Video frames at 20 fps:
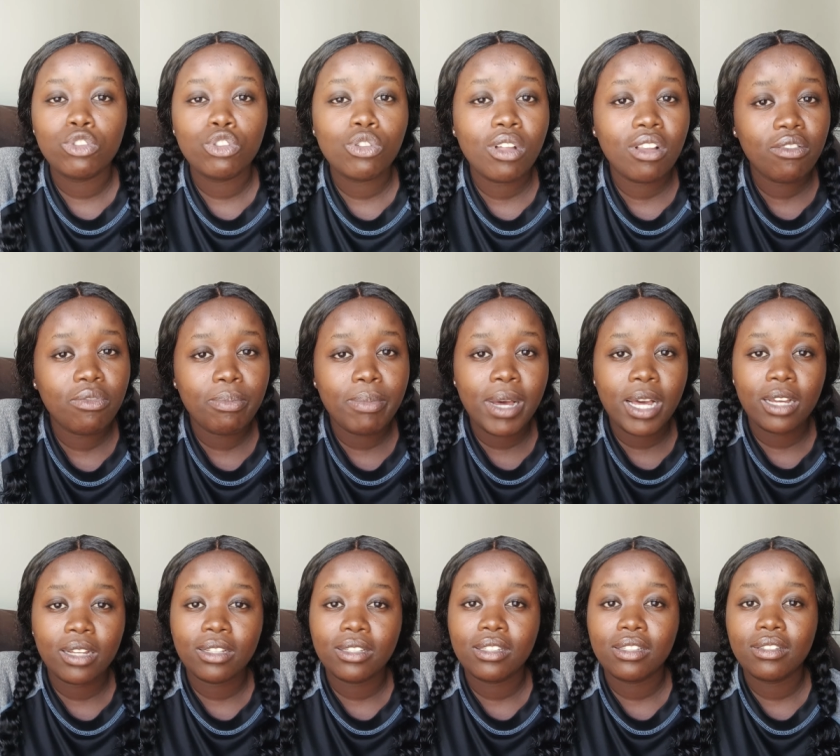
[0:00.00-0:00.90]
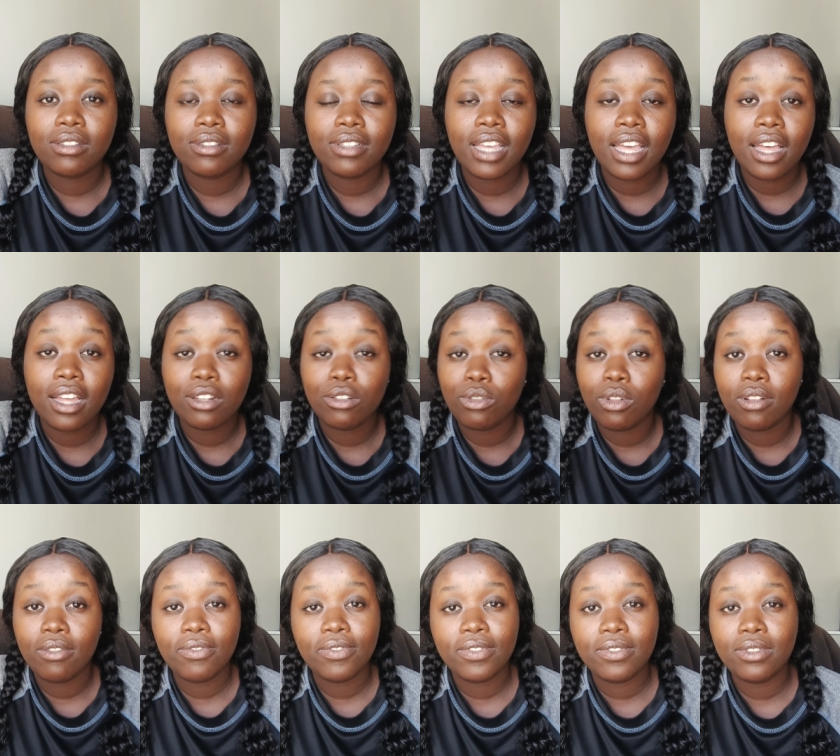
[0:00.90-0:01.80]
12 bucks yeah
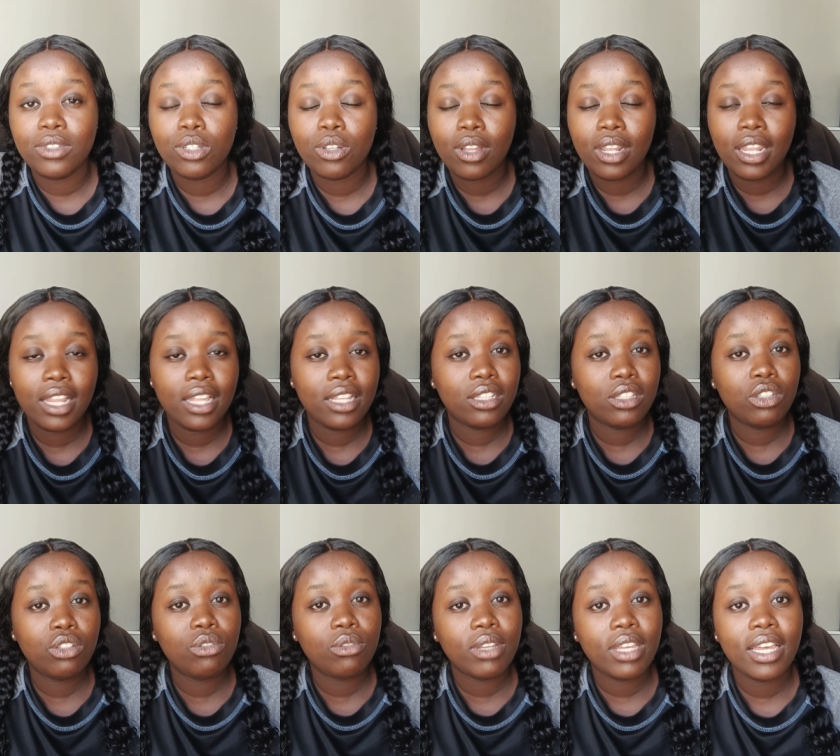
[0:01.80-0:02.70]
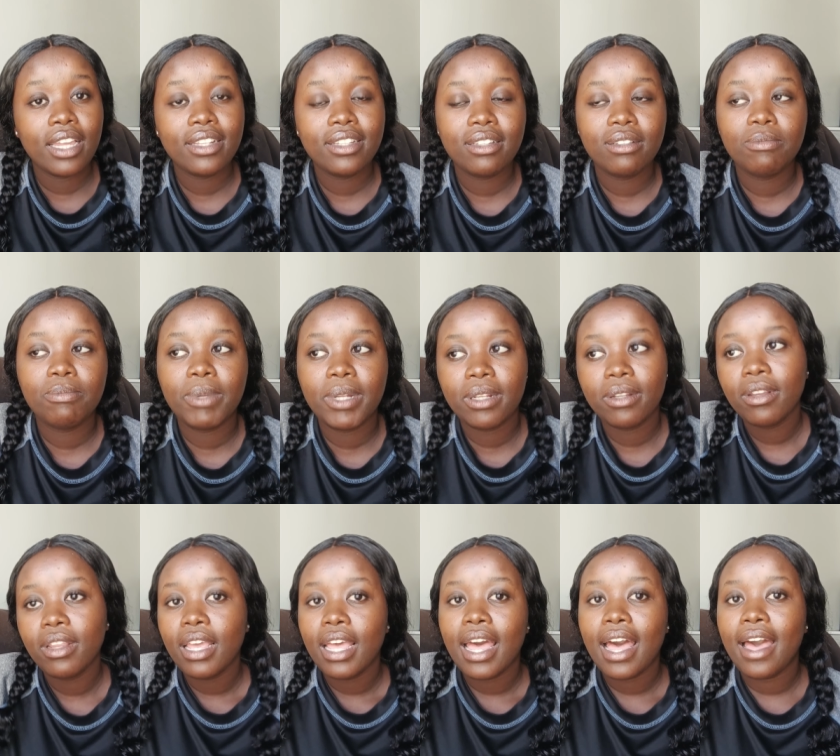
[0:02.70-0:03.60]
12 dollars to get it but
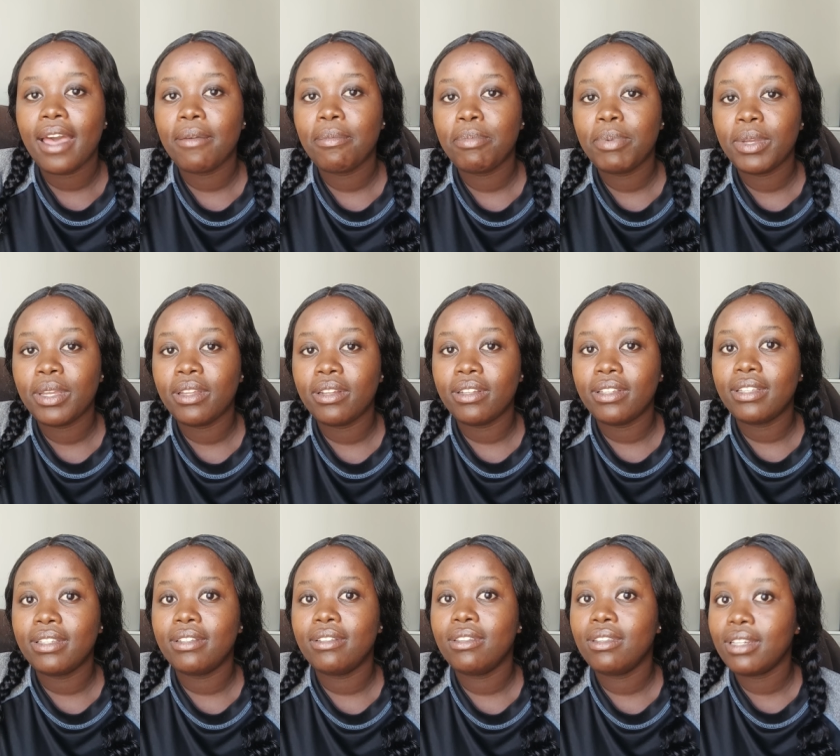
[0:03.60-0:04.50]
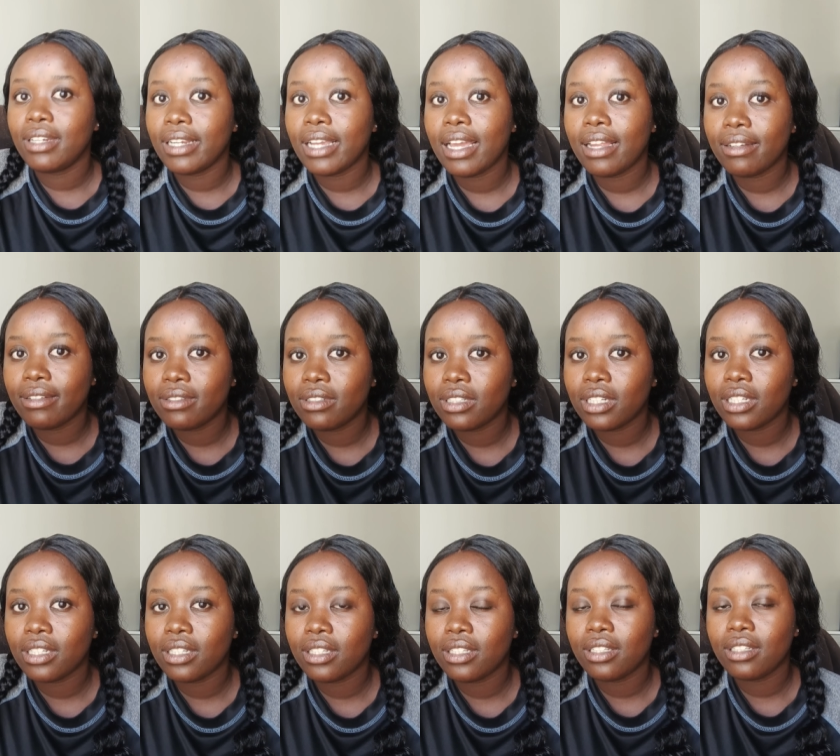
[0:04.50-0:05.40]
i paid
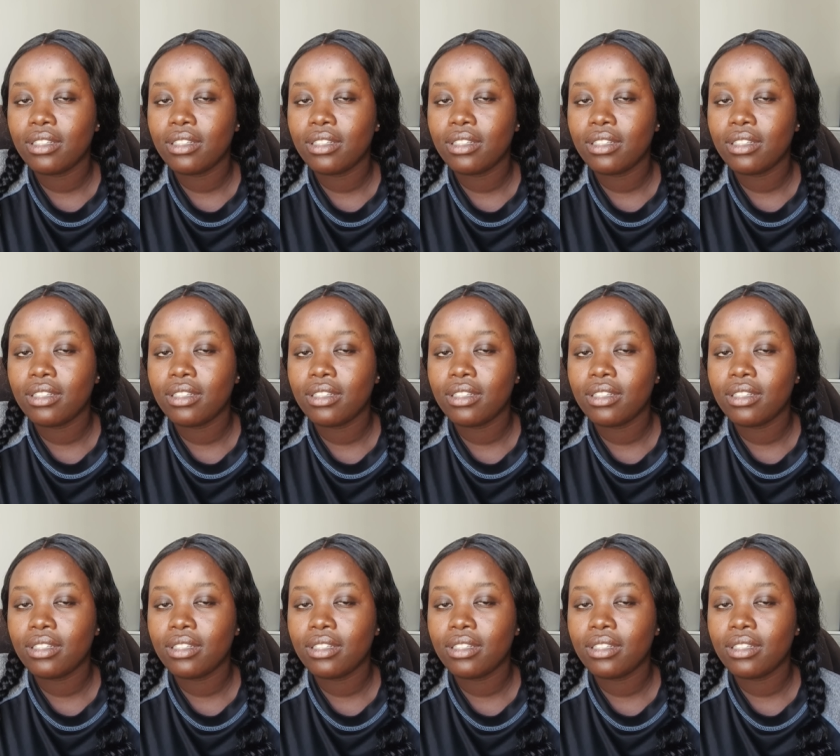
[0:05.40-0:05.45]
300